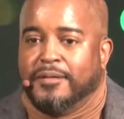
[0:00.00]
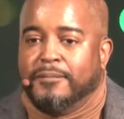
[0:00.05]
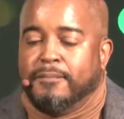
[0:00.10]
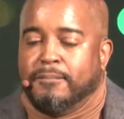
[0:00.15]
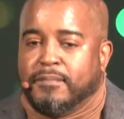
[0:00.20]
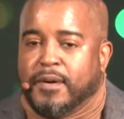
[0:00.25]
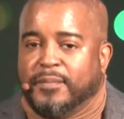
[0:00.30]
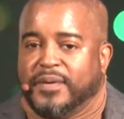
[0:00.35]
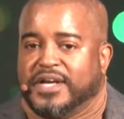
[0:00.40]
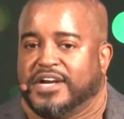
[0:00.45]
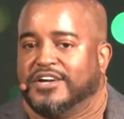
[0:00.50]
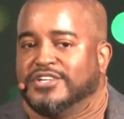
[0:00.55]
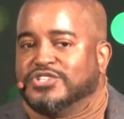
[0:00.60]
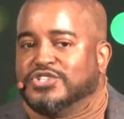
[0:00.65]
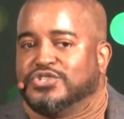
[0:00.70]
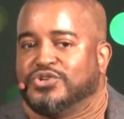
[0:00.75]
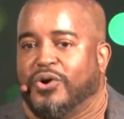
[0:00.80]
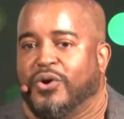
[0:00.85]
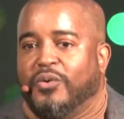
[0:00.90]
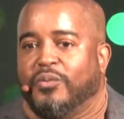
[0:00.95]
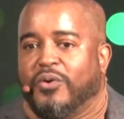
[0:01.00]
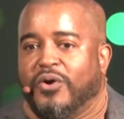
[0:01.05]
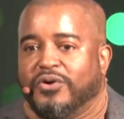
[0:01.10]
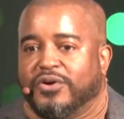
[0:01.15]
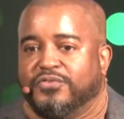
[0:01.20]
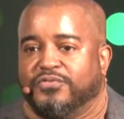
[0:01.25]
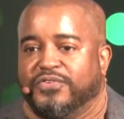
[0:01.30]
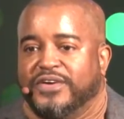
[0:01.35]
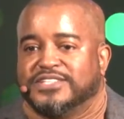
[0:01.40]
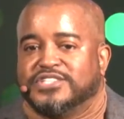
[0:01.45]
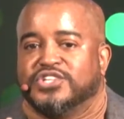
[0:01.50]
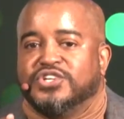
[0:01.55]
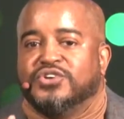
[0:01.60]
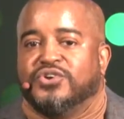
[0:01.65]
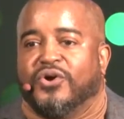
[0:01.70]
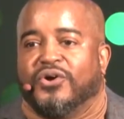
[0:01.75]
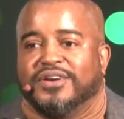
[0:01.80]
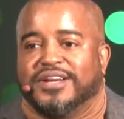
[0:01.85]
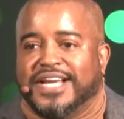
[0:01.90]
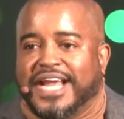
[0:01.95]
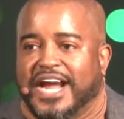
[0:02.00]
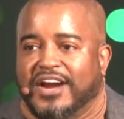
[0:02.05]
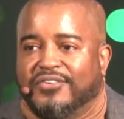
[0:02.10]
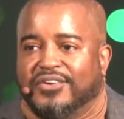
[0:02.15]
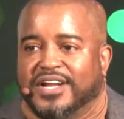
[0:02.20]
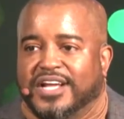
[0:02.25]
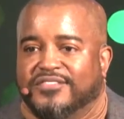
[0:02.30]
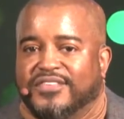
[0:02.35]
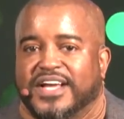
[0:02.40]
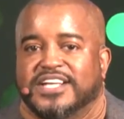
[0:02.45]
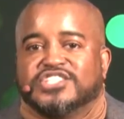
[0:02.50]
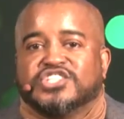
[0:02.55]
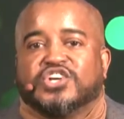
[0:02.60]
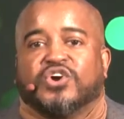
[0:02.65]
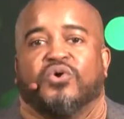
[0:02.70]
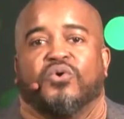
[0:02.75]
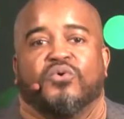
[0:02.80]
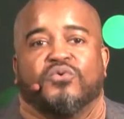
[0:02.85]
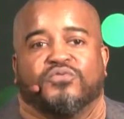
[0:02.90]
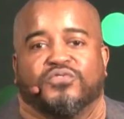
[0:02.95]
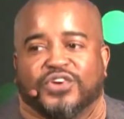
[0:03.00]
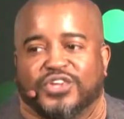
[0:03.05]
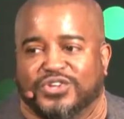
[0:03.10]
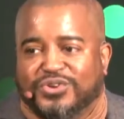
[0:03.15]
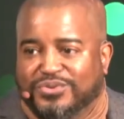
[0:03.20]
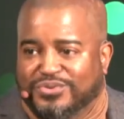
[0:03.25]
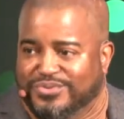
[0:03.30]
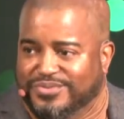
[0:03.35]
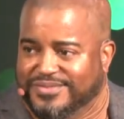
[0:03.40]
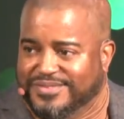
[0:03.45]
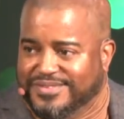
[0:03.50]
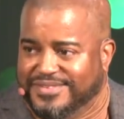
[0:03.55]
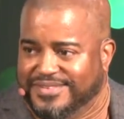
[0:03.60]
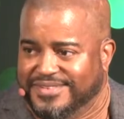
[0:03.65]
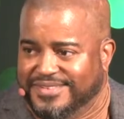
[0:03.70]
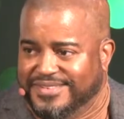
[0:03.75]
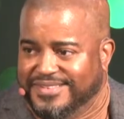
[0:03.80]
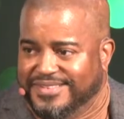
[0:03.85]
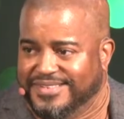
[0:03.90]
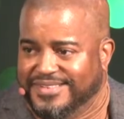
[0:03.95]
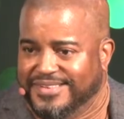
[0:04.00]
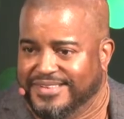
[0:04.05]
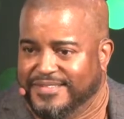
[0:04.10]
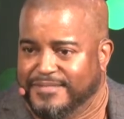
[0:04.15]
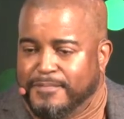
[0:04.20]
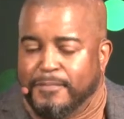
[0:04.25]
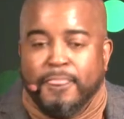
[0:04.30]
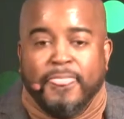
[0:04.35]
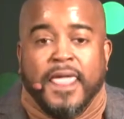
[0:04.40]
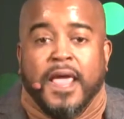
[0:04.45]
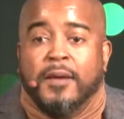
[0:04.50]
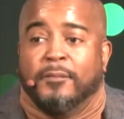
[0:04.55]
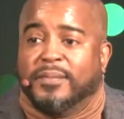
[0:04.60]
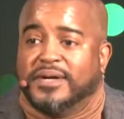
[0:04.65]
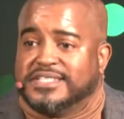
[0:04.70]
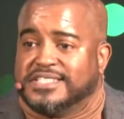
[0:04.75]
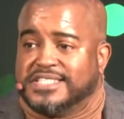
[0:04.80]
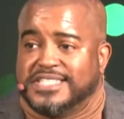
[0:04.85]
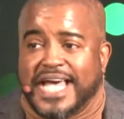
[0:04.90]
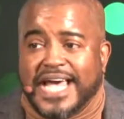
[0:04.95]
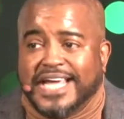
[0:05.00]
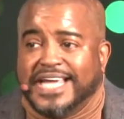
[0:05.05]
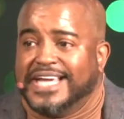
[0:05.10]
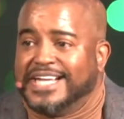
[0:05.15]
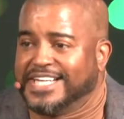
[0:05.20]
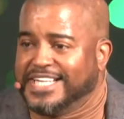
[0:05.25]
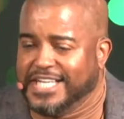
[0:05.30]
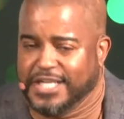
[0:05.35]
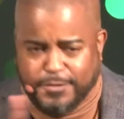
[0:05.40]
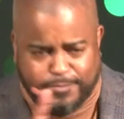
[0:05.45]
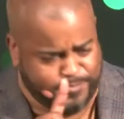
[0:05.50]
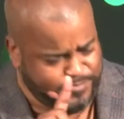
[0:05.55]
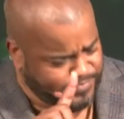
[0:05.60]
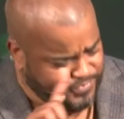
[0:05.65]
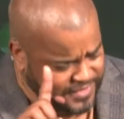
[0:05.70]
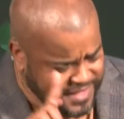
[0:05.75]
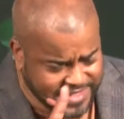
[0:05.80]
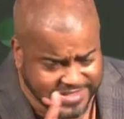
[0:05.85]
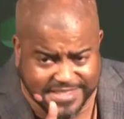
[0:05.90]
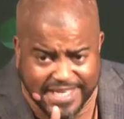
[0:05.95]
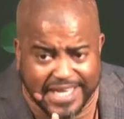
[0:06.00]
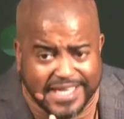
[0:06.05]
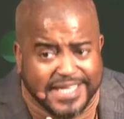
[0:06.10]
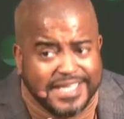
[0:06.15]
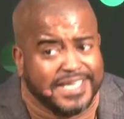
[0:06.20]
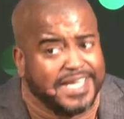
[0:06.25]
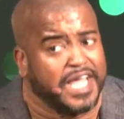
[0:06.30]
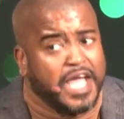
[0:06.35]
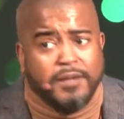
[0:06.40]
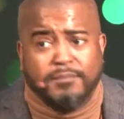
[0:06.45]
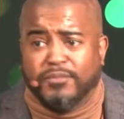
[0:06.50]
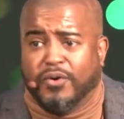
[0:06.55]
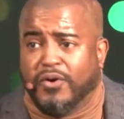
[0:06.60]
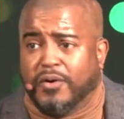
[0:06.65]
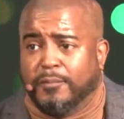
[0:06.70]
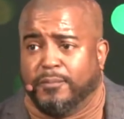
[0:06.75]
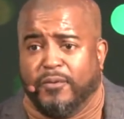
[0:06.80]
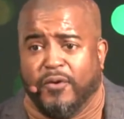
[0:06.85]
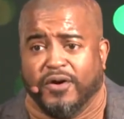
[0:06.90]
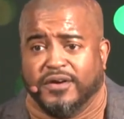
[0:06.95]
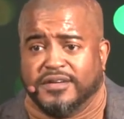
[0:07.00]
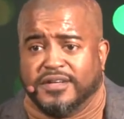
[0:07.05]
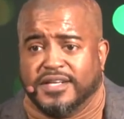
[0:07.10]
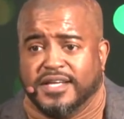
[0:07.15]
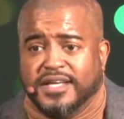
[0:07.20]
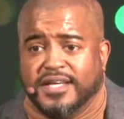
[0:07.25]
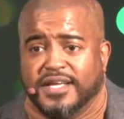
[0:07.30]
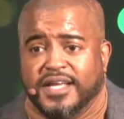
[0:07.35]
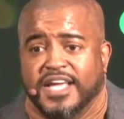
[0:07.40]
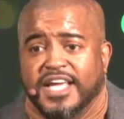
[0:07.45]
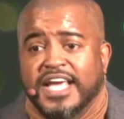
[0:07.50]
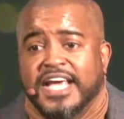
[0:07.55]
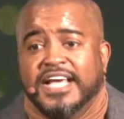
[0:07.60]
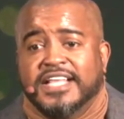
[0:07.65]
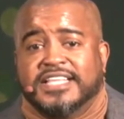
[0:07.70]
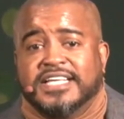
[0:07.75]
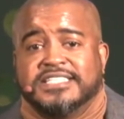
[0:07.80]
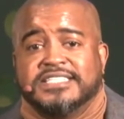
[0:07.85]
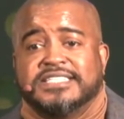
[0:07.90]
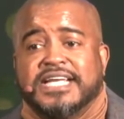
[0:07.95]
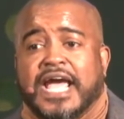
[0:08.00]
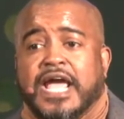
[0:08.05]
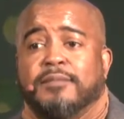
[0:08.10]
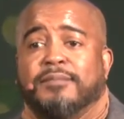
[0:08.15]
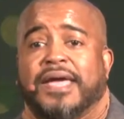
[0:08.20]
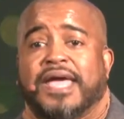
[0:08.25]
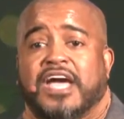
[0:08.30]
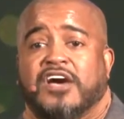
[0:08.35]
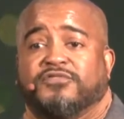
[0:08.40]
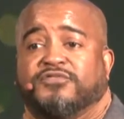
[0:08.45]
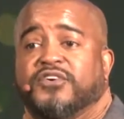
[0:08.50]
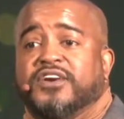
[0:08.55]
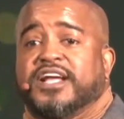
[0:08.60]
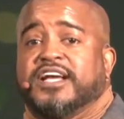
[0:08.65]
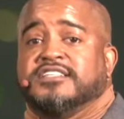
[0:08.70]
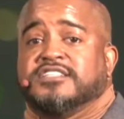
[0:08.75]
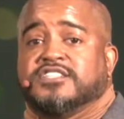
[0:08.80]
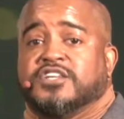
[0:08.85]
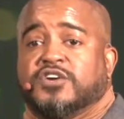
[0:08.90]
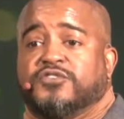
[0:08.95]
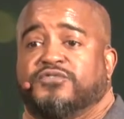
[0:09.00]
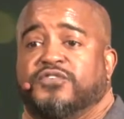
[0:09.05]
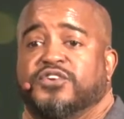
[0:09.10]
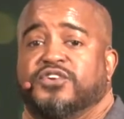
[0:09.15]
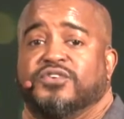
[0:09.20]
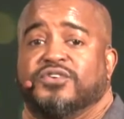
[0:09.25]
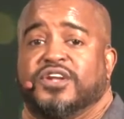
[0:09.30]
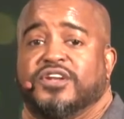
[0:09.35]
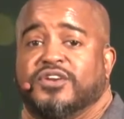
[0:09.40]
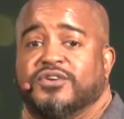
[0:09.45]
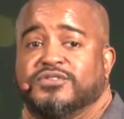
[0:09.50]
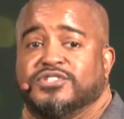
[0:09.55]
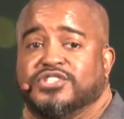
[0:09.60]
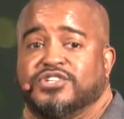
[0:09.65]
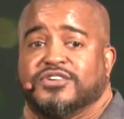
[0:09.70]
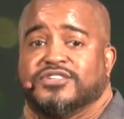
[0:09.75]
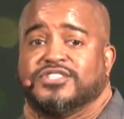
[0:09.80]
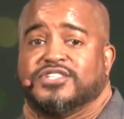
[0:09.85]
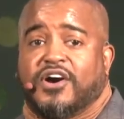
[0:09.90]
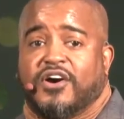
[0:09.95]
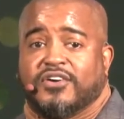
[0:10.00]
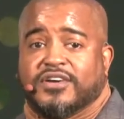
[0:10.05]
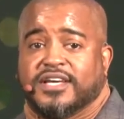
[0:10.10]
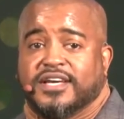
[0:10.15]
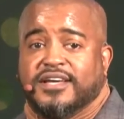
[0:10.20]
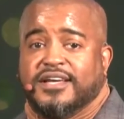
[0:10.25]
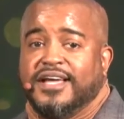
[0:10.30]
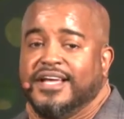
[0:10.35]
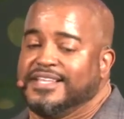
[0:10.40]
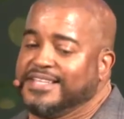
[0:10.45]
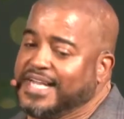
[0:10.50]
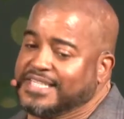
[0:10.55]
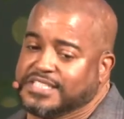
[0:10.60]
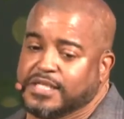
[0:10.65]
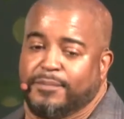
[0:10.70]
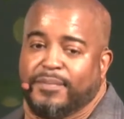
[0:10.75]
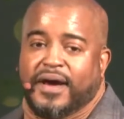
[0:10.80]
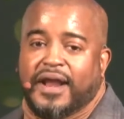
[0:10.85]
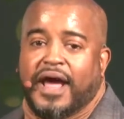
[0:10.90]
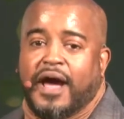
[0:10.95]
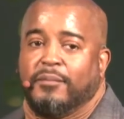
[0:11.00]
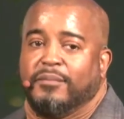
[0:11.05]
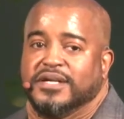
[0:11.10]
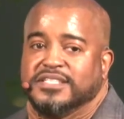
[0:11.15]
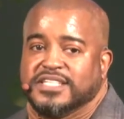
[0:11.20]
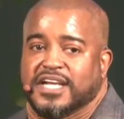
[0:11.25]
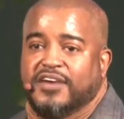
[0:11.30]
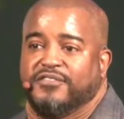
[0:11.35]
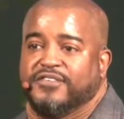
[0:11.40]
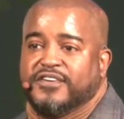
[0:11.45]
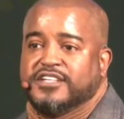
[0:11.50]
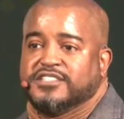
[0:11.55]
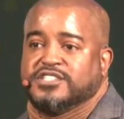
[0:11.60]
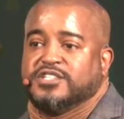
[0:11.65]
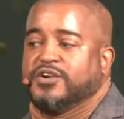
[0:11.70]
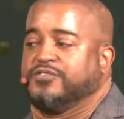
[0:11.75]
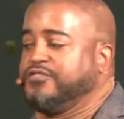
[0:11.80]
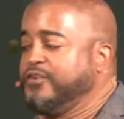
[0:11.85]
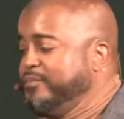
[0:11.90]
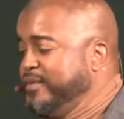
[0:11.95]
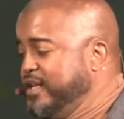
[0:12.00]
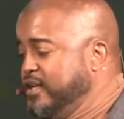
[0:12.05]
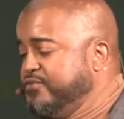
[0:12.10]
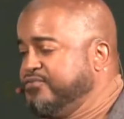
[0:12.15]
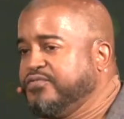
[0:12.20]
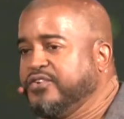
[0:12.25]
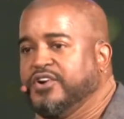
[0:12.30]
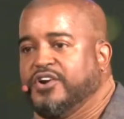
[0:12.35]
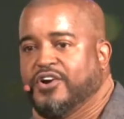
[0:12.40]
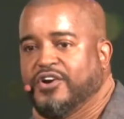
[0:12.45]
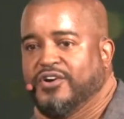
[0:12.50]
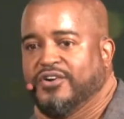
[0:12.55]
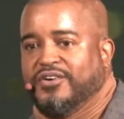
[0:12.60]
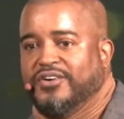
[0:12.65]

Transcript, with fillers: But because your work fits your narrative, it's cool for you. But secondly, secondly, and more importantly, the same effort it took for you to loose your donkey, that's about how much effort it took for me to free her.